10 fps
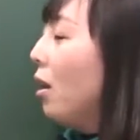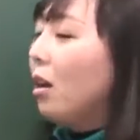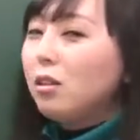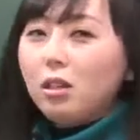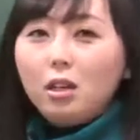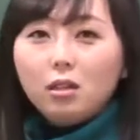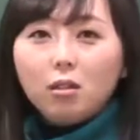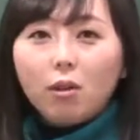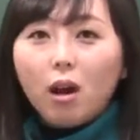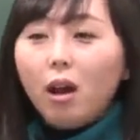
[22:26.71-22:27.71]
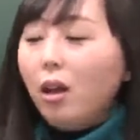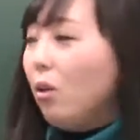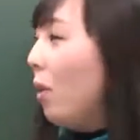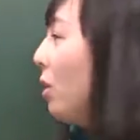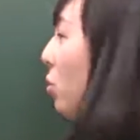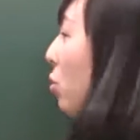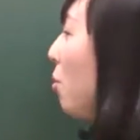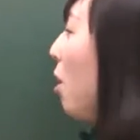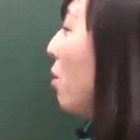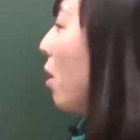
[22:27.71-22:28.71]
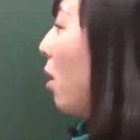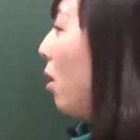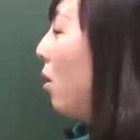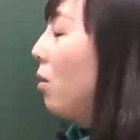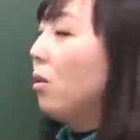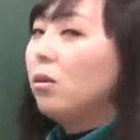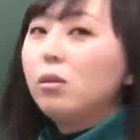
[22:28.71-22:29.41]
It's easy, right? What's tomorrow?